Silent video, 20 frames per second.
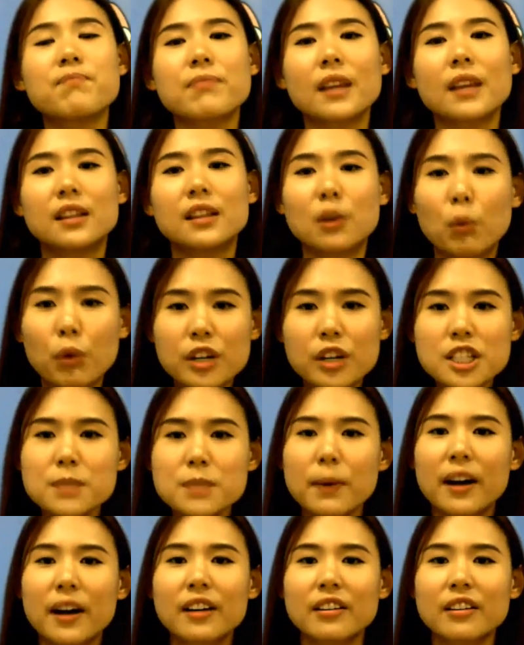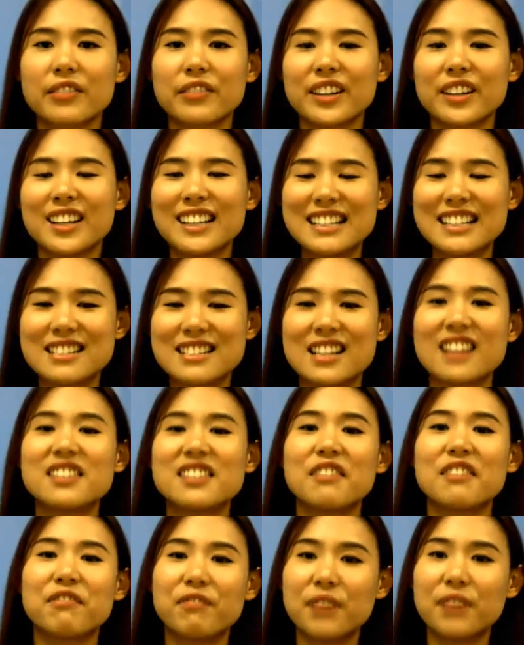The worst part of it is then
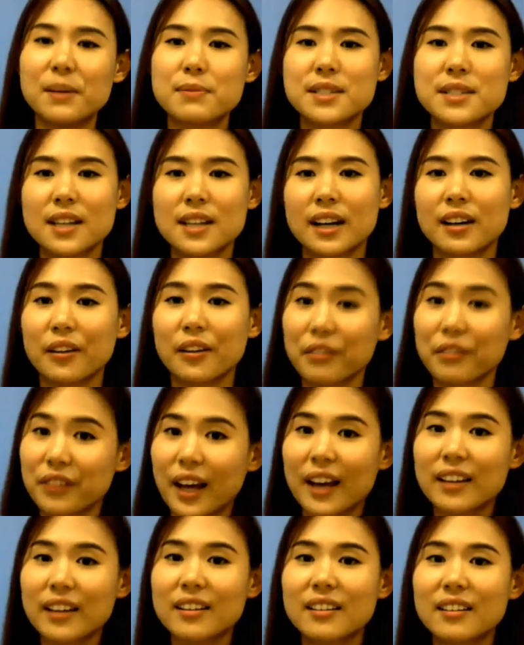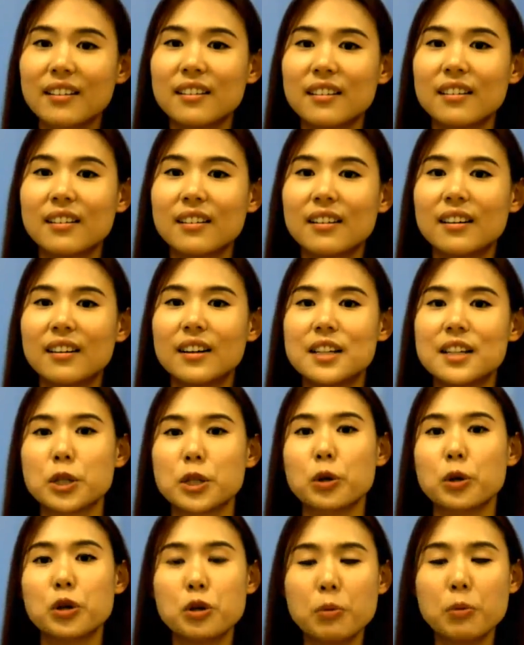the flip side of that.
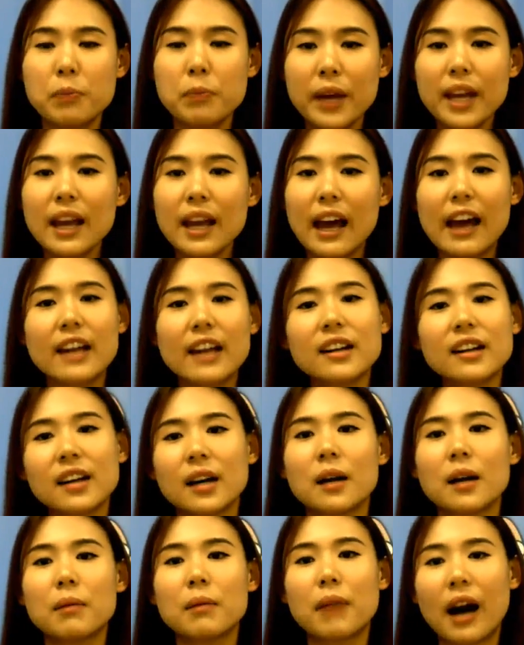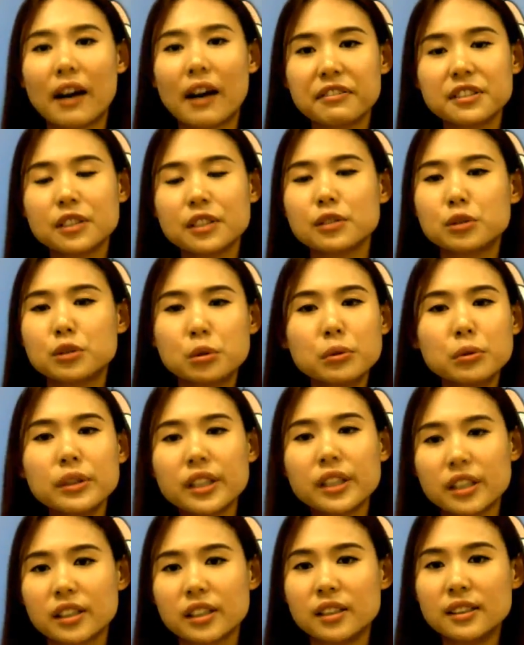So you may end up, after 2
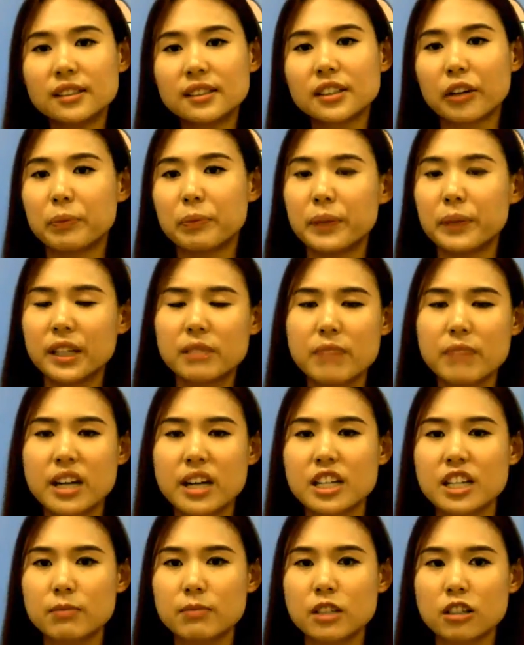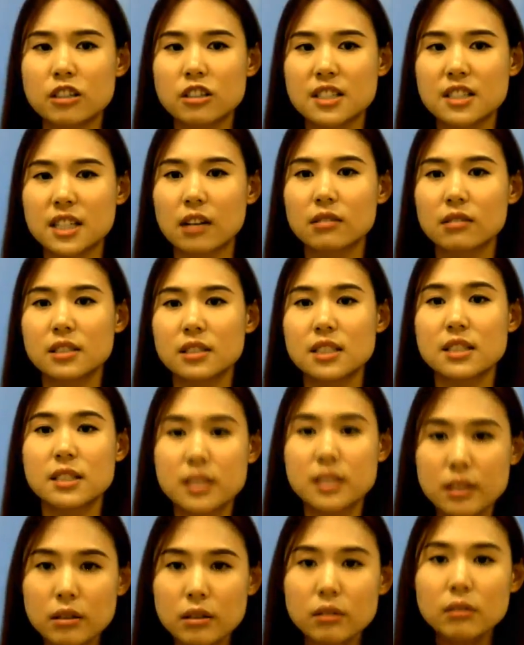years of being a management consultant,
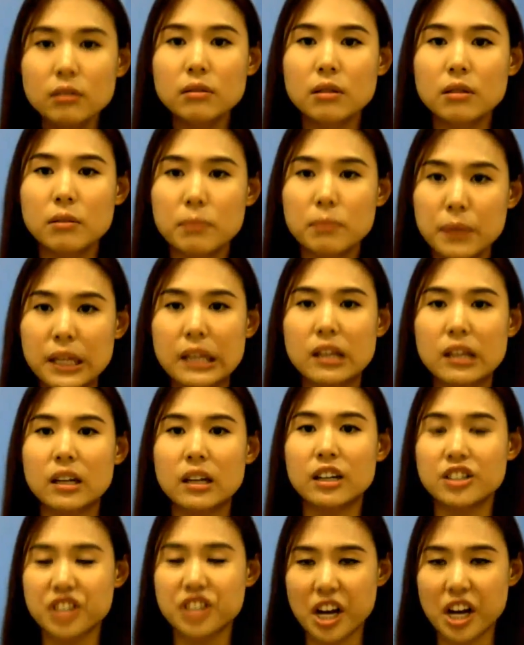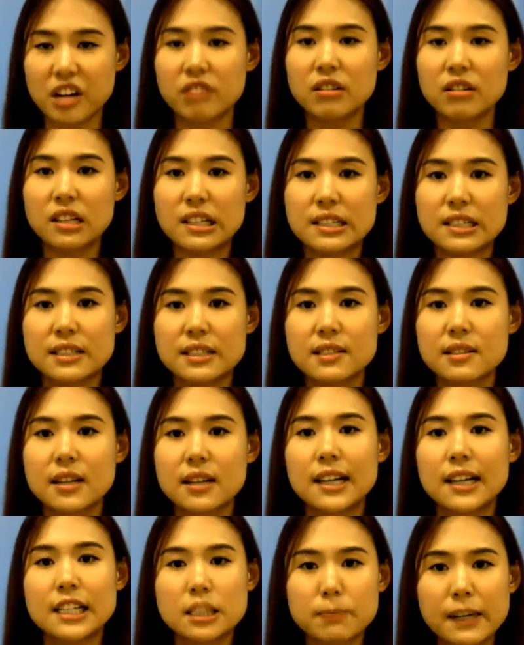still be a generalist,
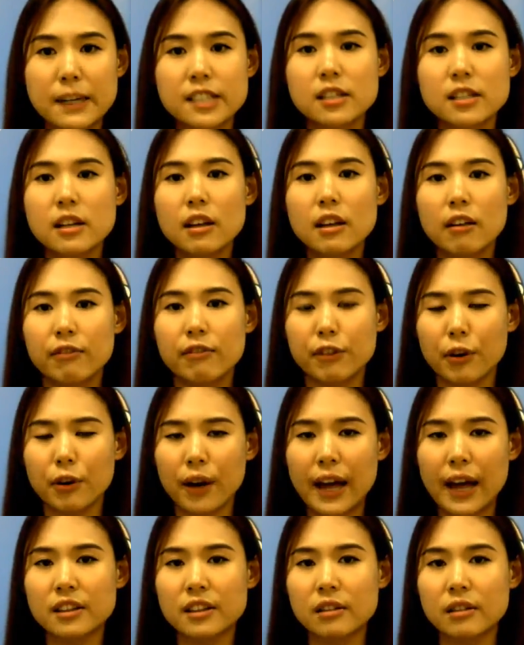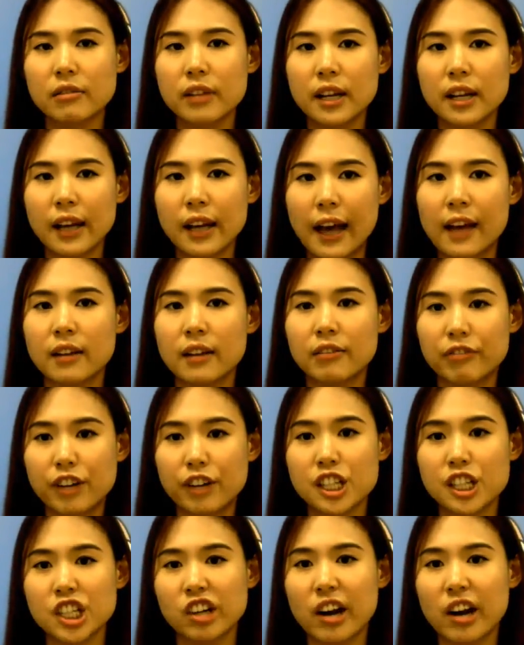especially if you're entering at a
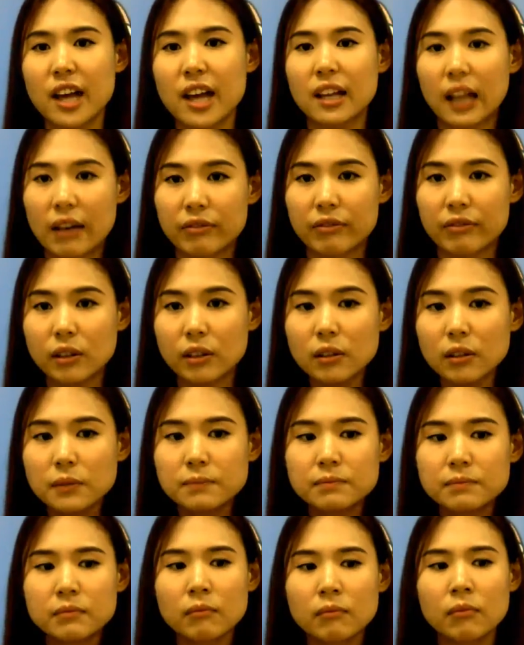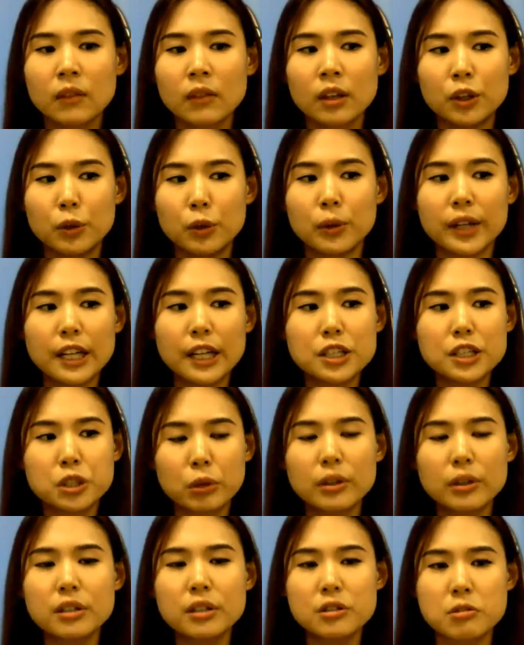fresh grad level. You will get thrown
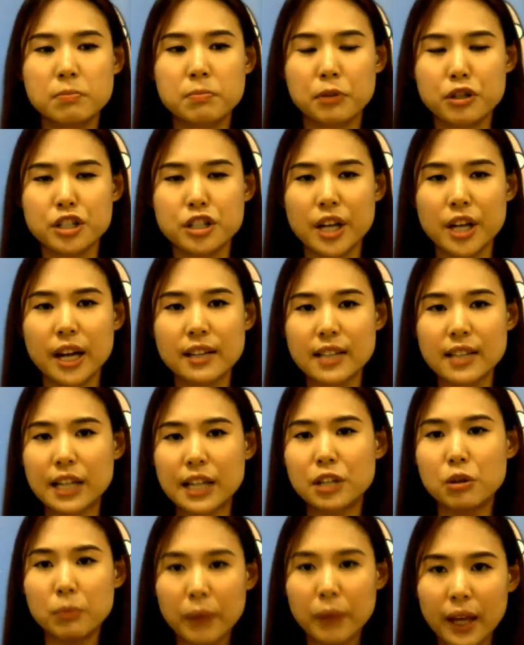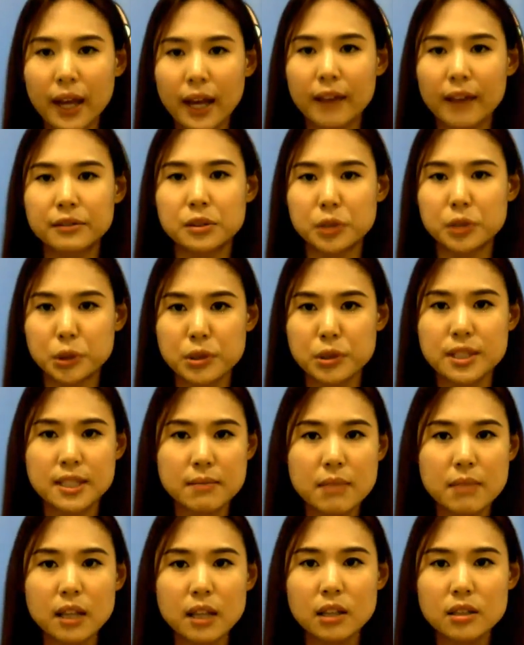into projects and you may have to do
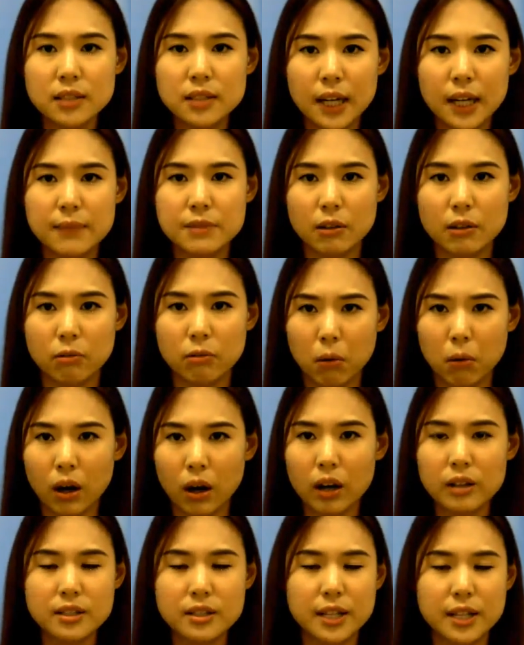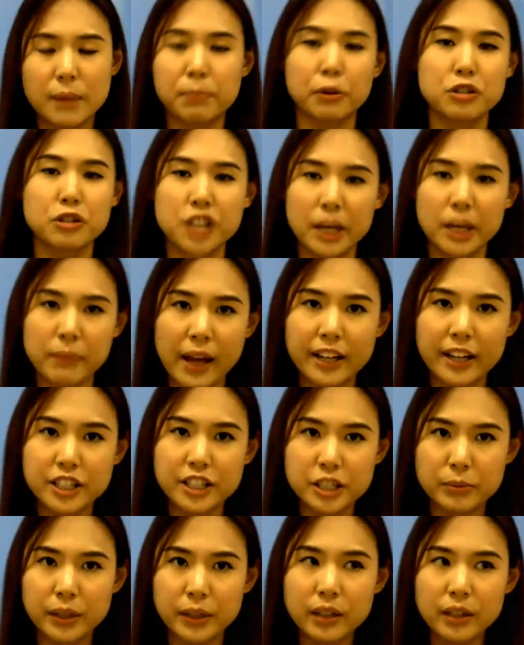similar types of work, say project
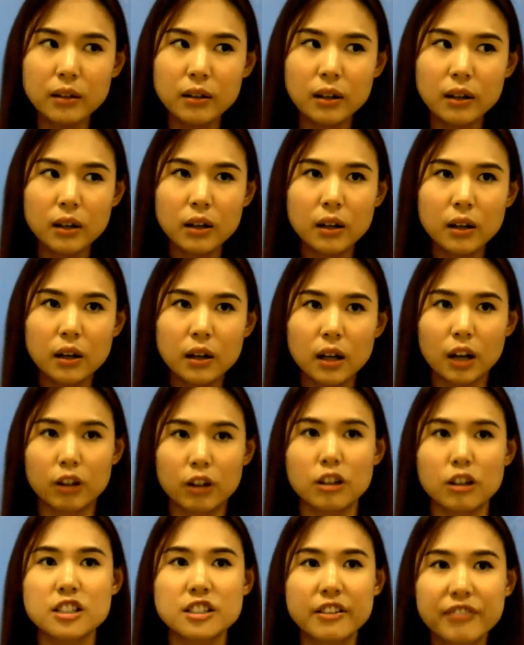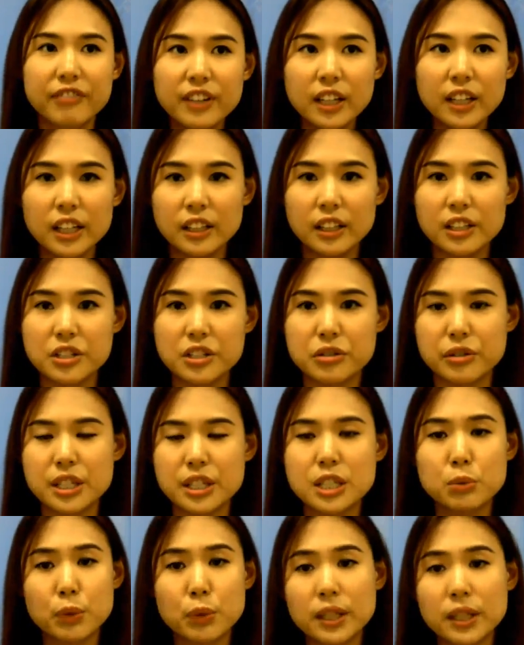management, across different industries
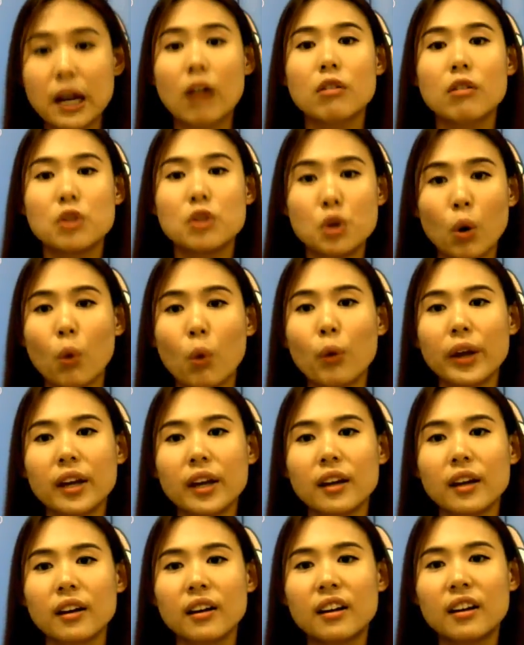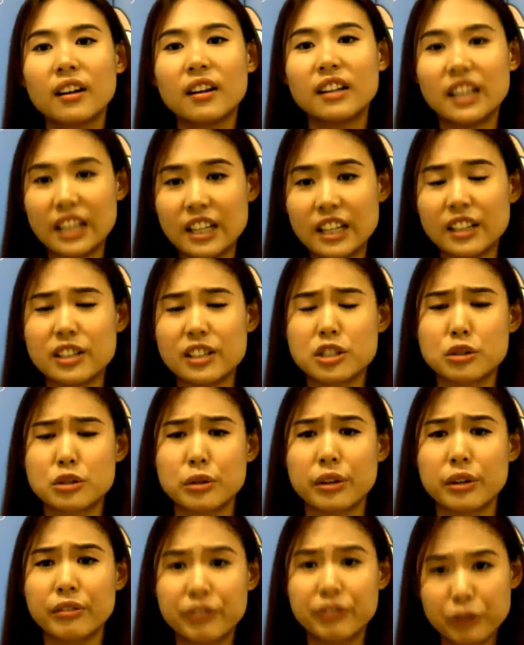without knowing the industry
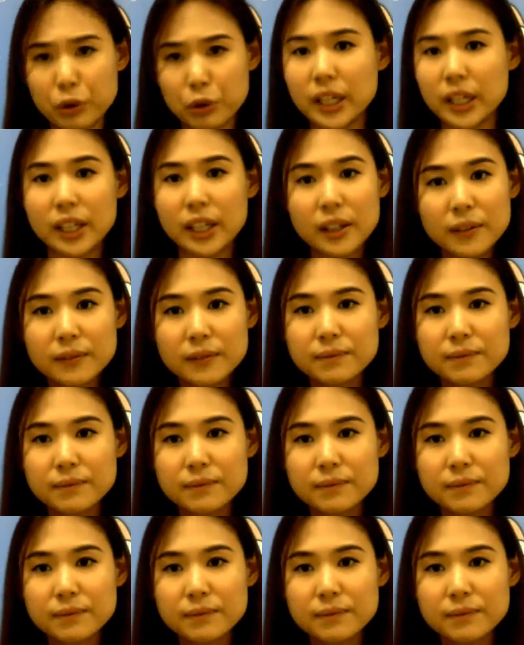fully.